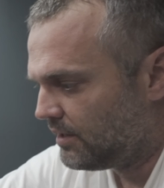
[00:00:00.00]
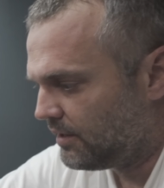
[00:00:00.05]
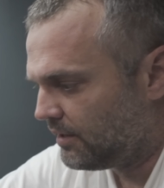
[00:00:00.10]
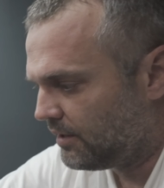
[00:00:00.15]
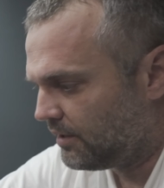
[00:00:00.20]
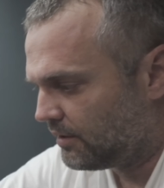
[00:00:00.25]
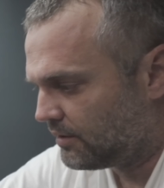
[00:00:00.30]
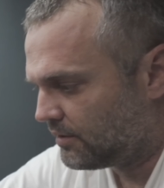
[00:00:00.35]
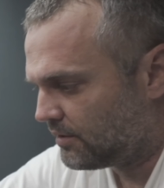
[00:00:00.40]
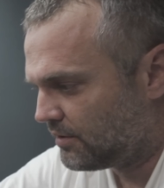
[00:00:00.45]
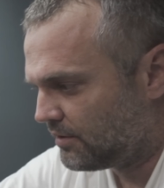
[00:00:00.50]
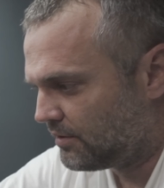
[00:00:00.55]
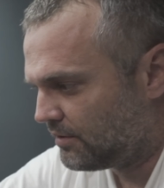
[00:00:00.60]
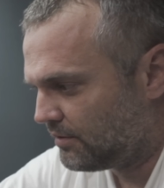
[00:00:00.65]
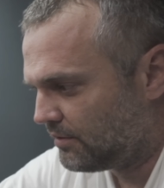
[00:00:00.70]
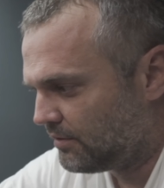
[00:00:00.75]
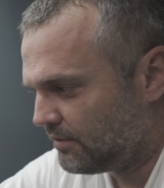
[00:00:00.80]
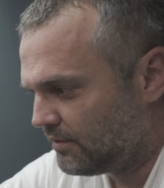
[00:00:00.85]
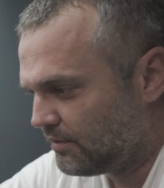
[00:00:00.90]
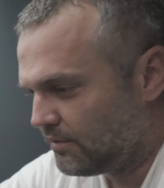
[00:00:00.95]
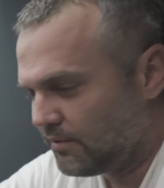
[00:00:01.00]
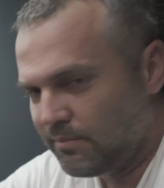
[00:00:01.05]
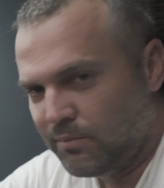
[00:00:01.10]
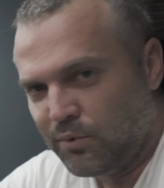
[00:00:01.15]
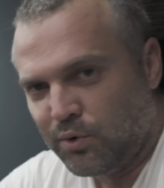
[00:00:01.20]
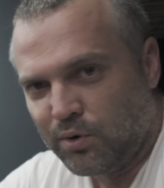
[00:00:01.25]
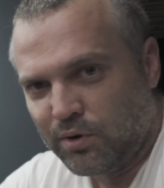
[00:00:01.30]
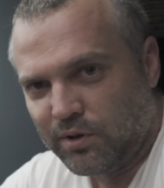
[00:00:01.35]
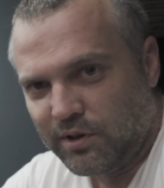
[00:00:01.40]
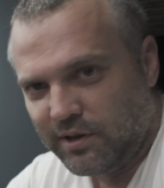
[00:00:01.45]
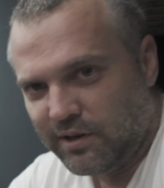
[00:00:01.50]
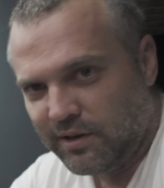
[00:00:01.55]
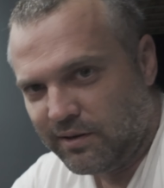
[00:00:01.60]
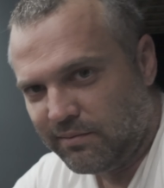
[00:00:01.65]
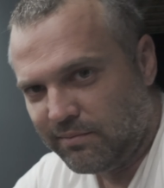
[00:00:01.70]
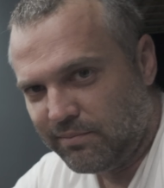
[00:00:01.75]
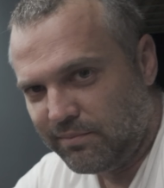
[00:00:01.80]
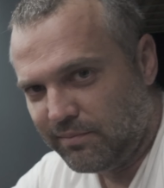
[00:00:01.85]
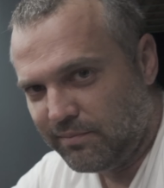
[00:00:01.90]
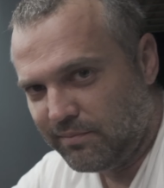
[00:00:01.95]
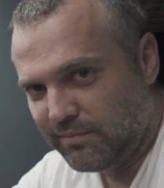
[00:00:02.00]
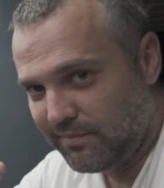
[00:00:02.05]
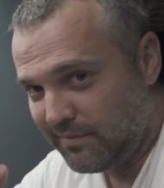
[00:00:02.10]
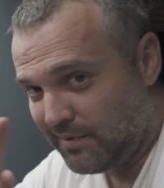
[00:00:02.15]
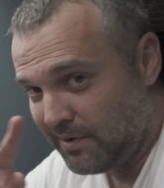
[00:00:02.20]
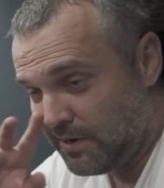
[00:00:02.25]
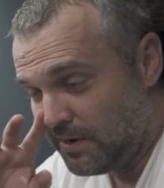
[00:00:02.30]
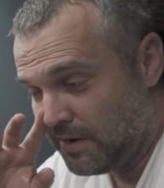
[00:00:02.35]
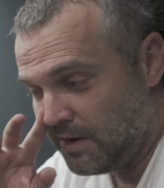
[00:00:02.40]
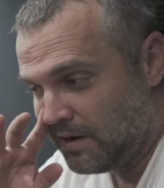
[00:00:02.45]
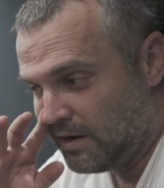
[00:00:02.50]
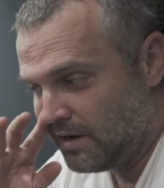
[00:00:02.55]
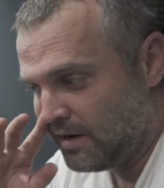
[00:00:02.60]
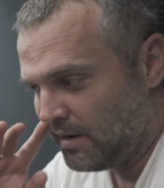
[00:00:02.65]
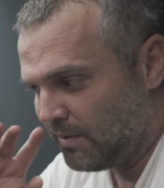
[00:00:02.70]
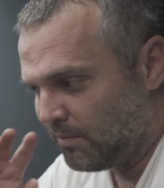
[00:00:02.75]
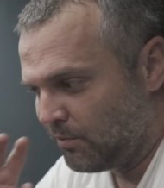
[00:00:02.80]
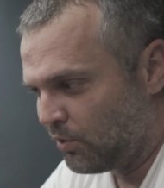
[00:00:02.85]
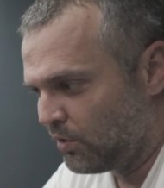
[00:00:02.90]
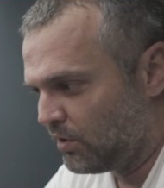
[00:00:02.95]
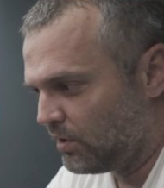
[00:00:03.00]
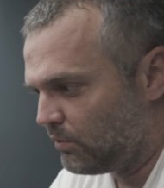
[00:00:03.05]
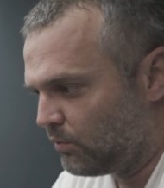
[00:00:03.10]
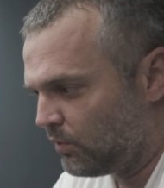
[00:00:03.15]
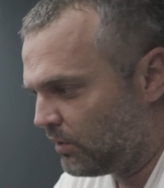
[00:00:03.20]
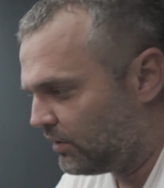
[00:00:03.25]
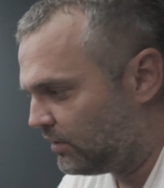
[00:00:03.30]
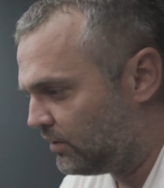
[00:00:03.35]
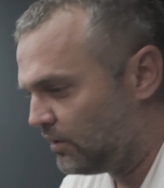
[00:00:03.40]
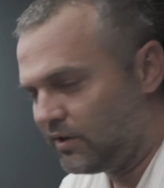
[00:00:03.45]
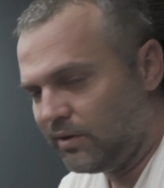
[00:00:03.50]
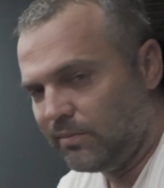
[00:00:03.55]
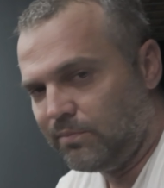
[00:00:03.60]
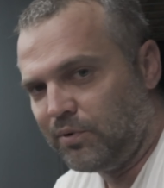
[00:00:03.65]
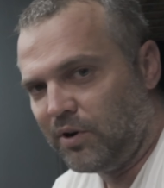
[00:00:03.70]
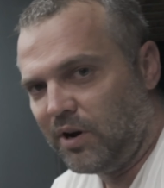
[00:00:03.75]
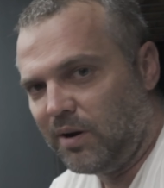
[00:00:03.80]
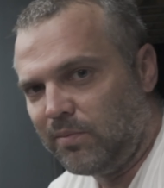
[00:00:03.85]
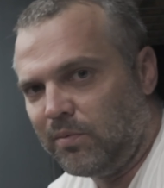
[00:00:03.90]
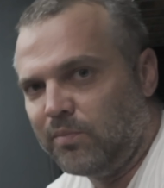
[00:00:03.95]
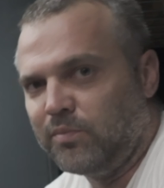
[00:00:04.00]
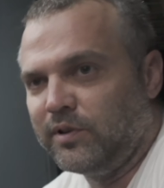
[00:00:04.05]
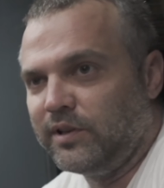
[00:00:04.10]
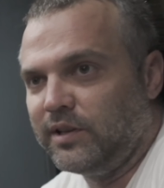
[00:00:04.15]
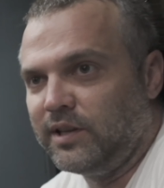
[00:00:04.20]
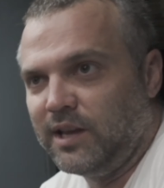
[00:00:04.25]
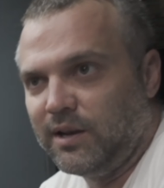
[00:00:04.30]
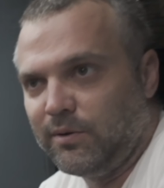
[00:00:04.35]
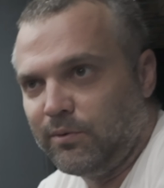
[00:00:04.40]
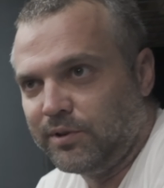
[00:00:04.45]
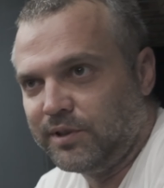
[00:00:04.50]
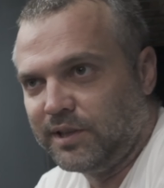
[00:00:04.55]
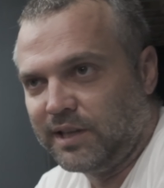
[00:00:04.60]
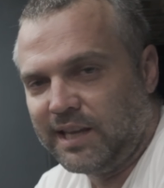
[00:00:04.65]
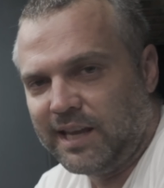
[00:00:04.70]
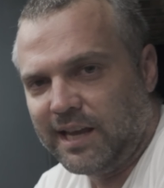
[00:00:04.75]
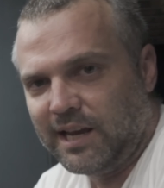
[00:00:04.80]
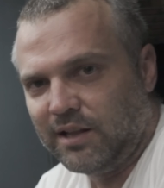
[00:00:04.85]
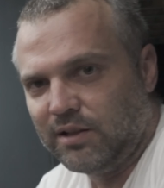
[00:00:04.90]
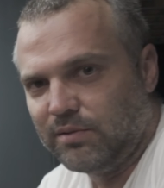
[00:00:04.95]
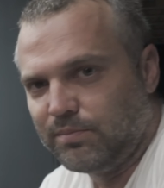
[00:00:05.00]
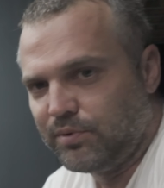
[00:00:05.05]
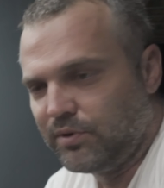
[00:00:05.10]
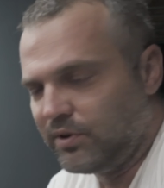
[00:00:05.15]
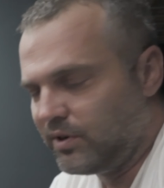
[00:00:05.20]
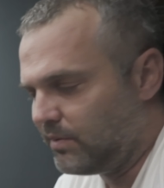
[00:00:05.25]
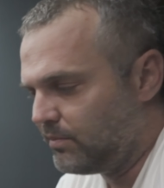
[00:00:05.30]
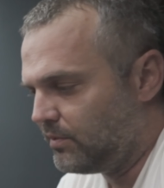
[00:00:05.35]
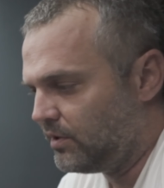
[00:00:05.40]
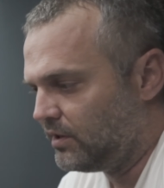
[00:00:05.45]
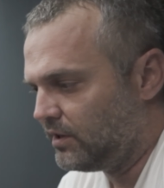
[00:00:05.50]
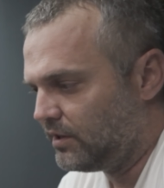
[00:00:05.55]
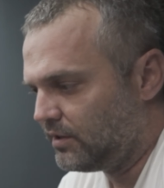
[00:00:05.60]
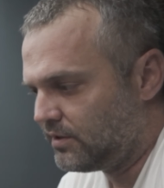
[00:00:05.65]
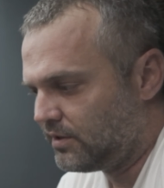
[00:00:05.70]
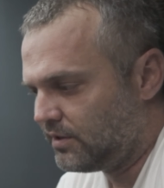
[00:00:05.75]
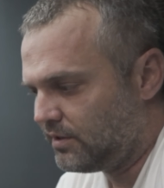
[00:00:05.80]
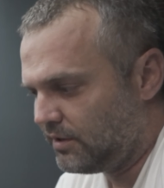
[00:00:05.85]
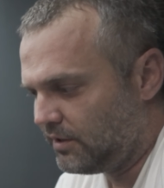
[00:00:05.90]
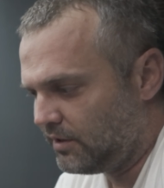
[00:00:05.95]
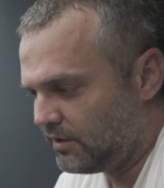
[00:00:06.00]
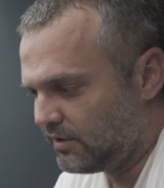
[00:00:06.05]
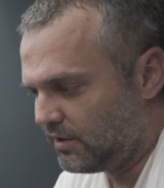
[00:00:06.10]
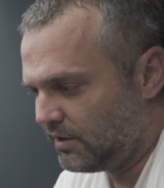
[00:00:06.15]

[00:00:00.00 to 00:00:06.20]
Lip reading: It's more than what you could probably get with a caliper. I mean, it's